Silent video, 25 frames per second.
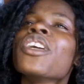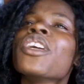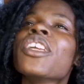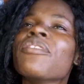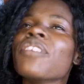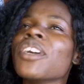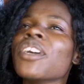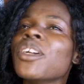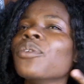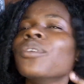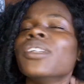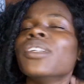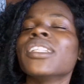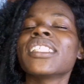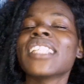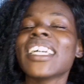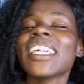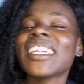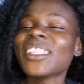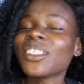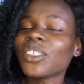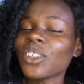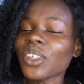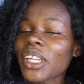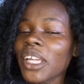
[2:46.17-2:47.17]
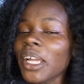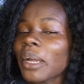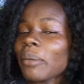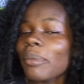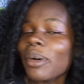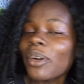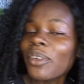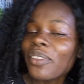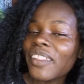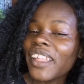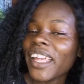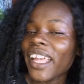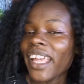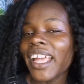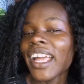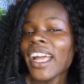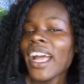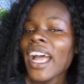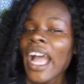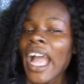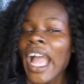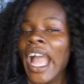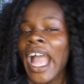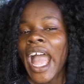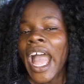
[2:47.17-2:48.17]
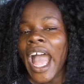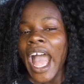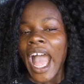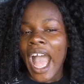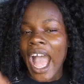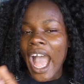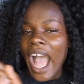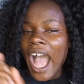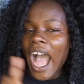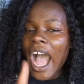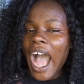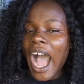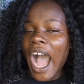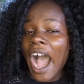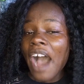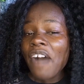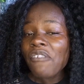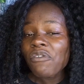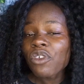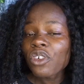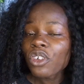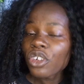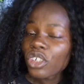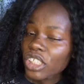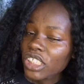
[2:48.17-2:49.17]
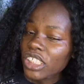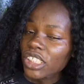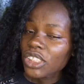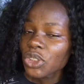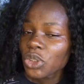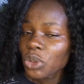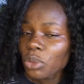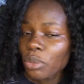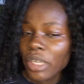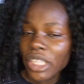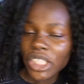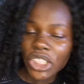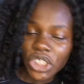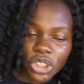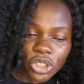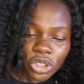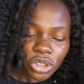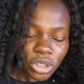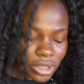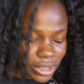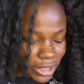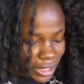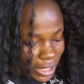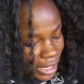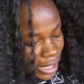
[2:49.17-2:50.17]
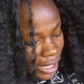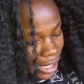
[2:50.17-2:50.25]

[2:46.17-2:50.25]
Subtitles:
even we start talking about the hair, I've forgotten to mention